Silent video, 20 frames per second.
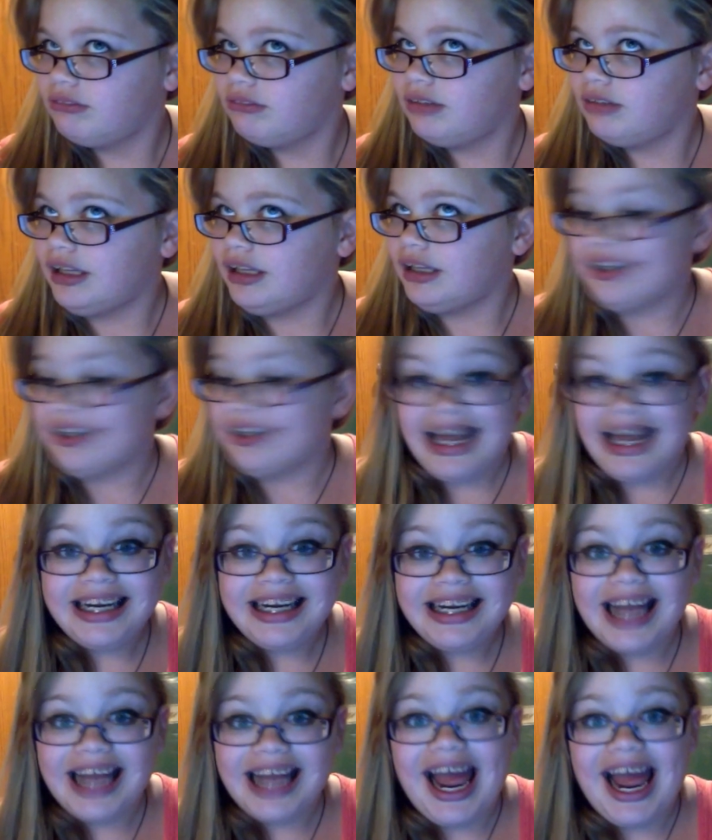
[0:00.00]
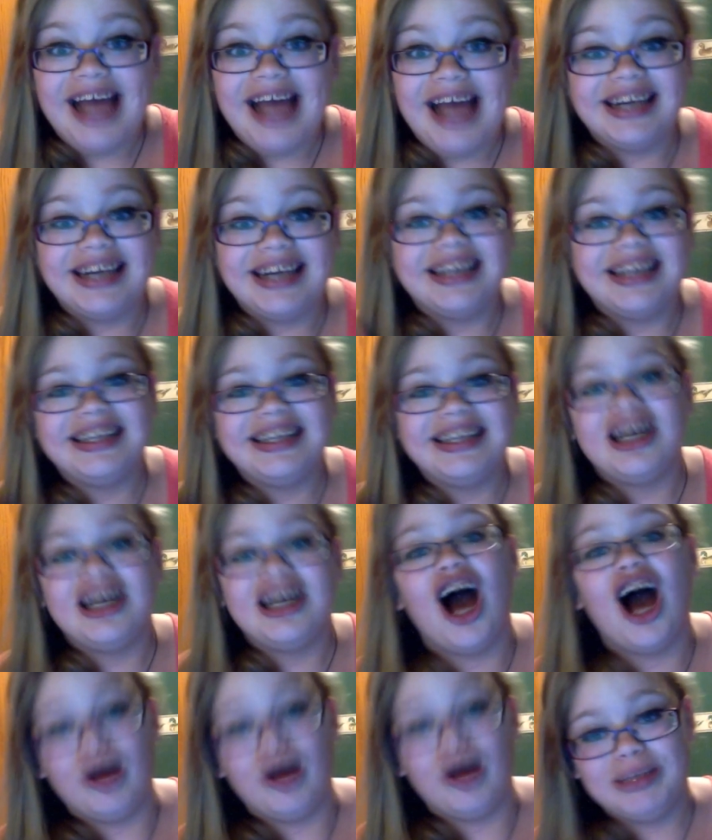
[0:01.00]
like and
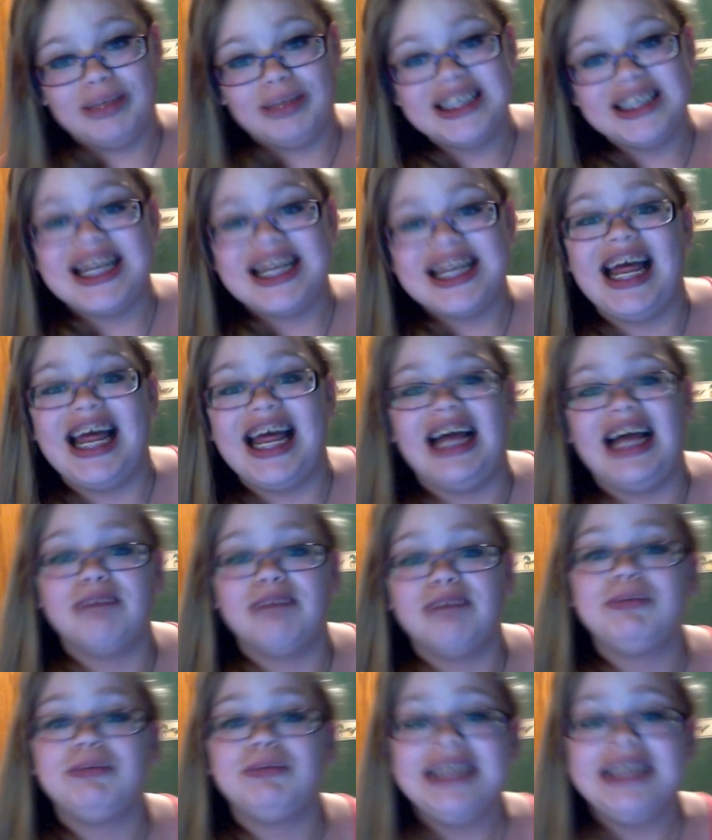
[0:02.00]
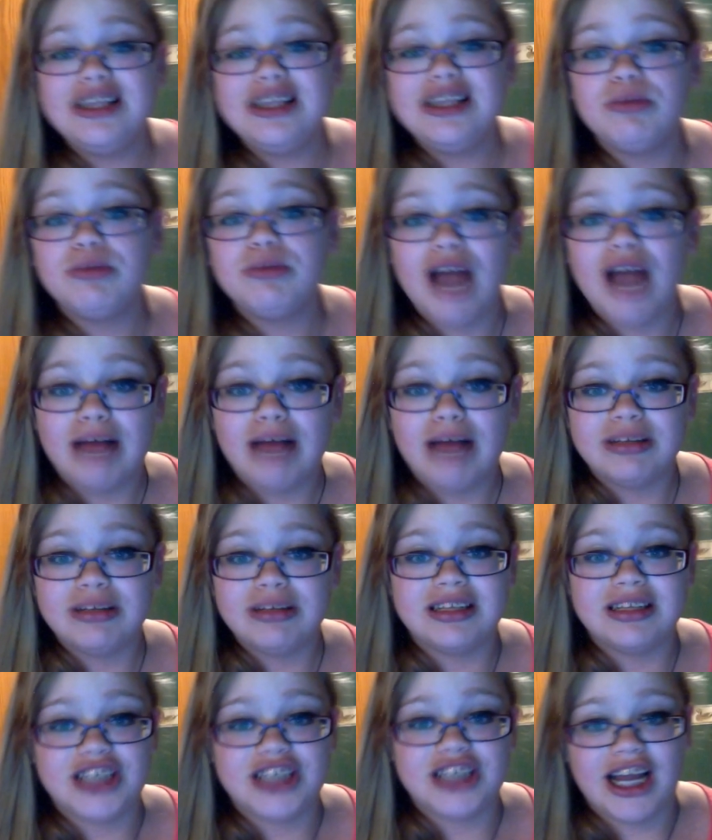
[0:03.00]
comment, and please subscribe to this
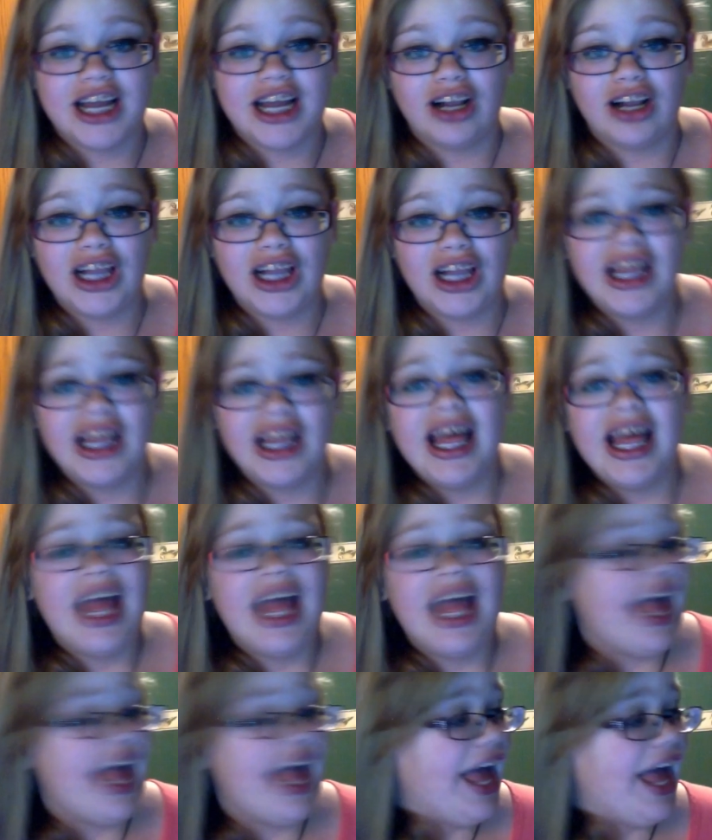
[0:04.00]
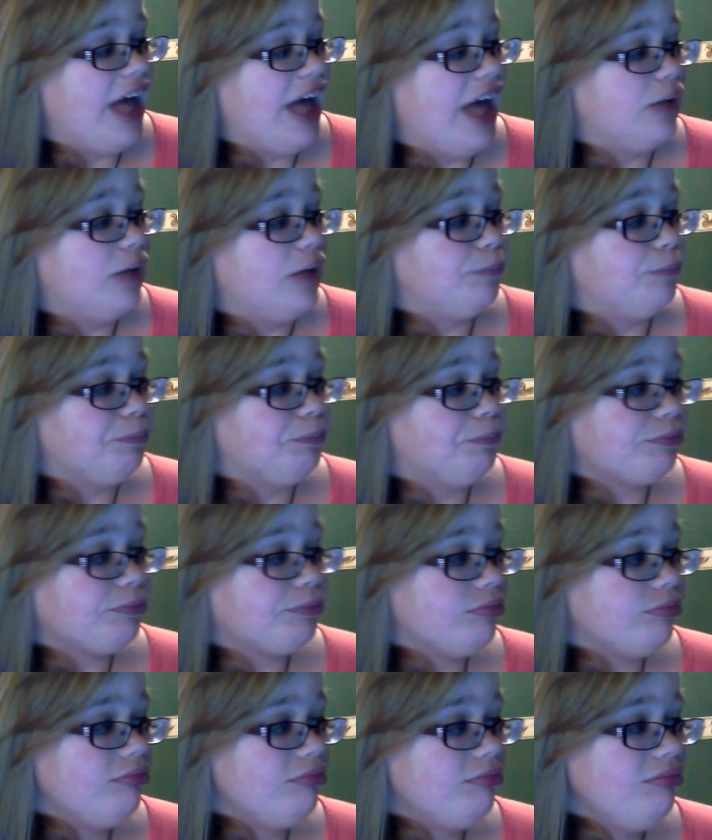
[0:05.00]
channel. And
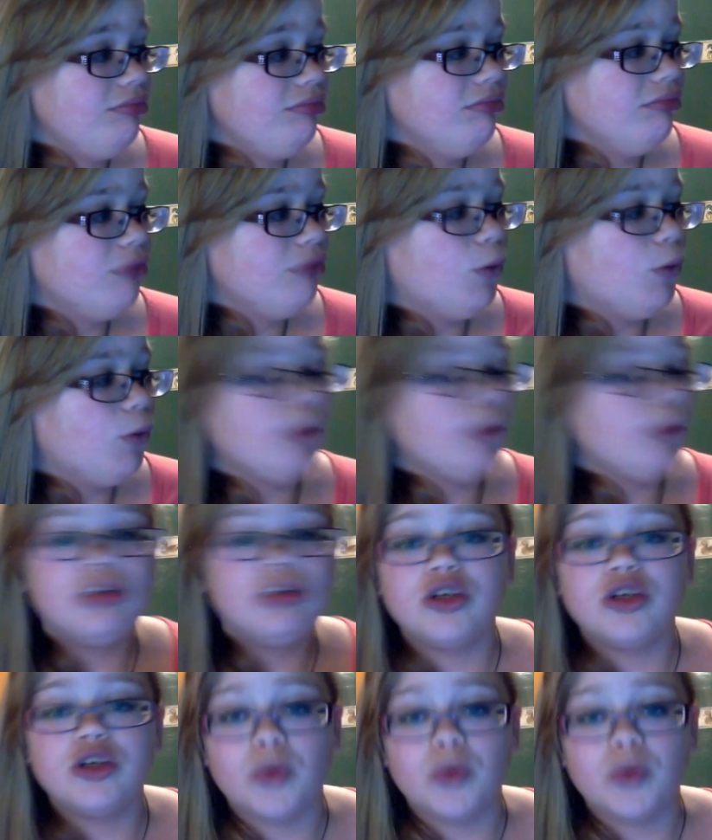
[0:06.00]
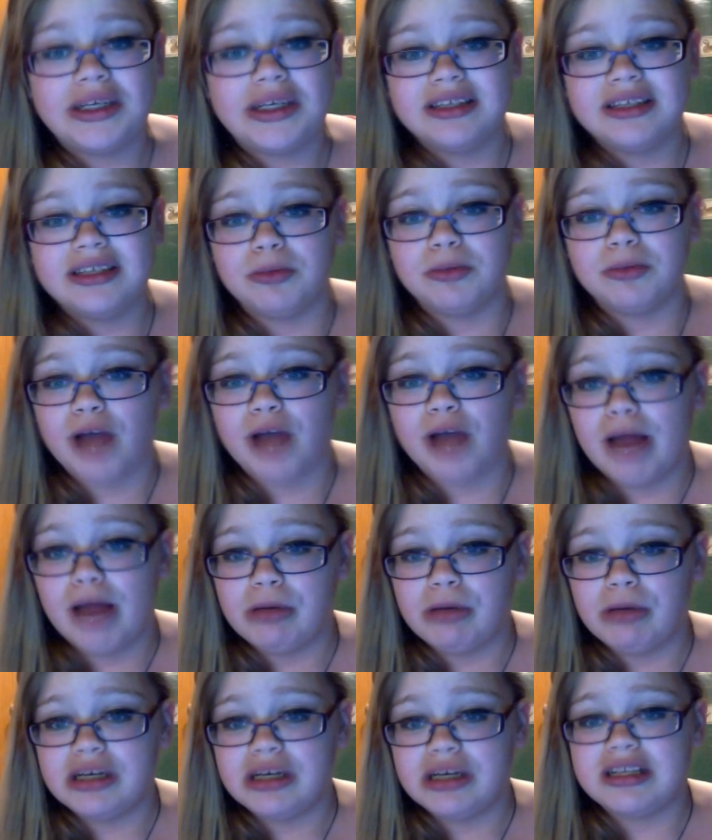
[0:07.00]
we're almost at 20
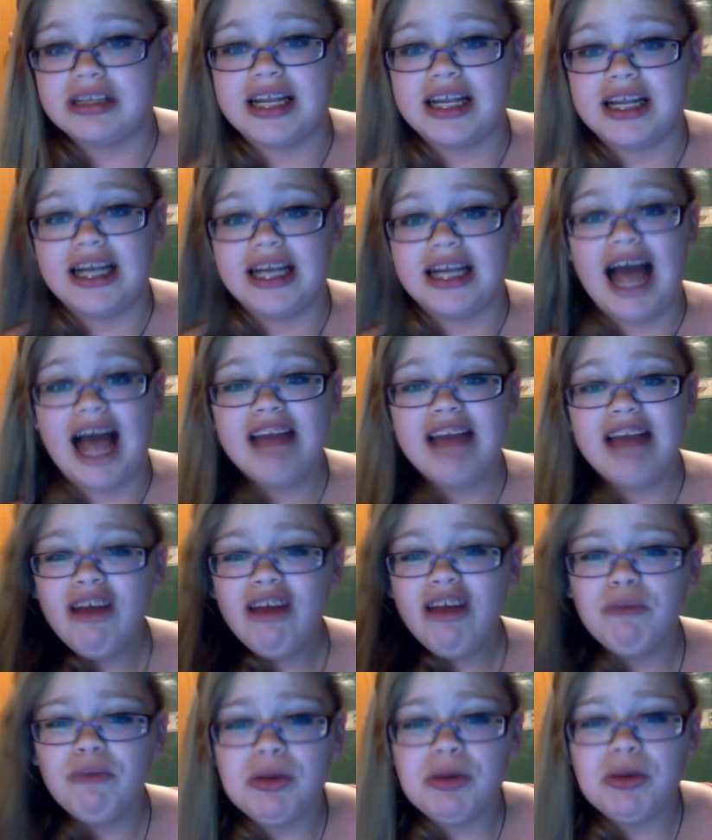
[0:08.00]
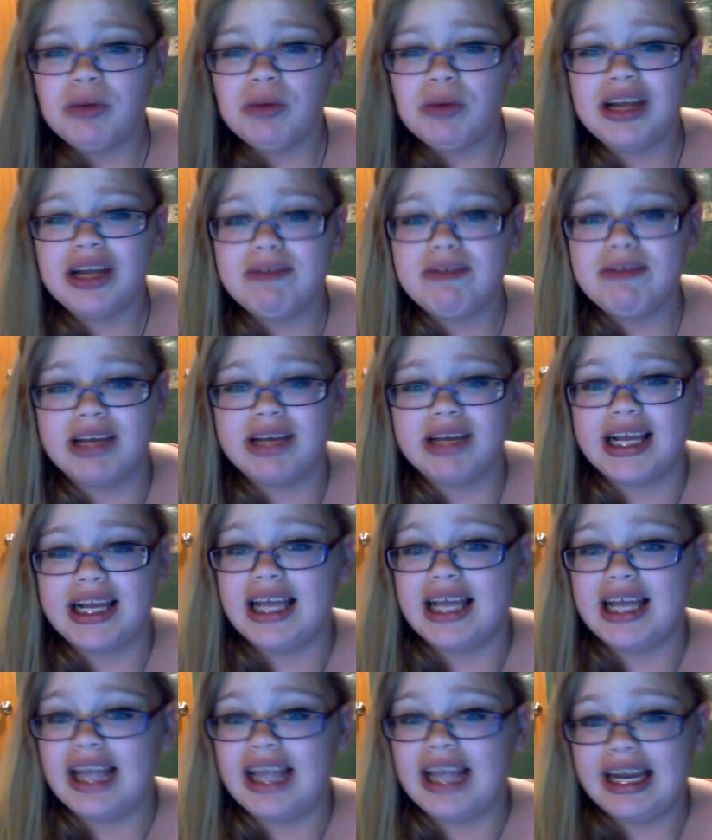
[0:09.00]
subscribers, and I thought we weren't even gonna get
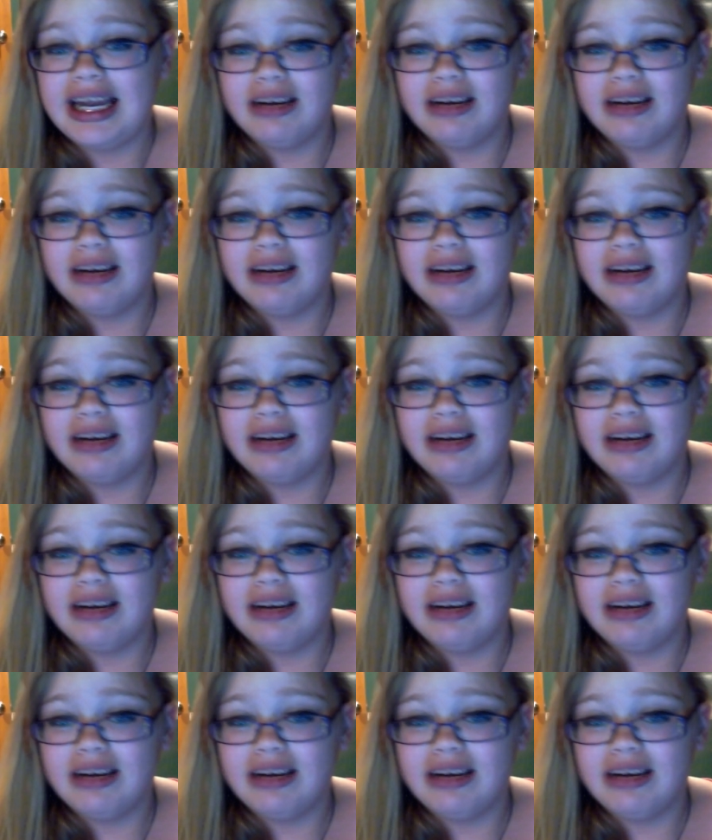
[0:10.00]
like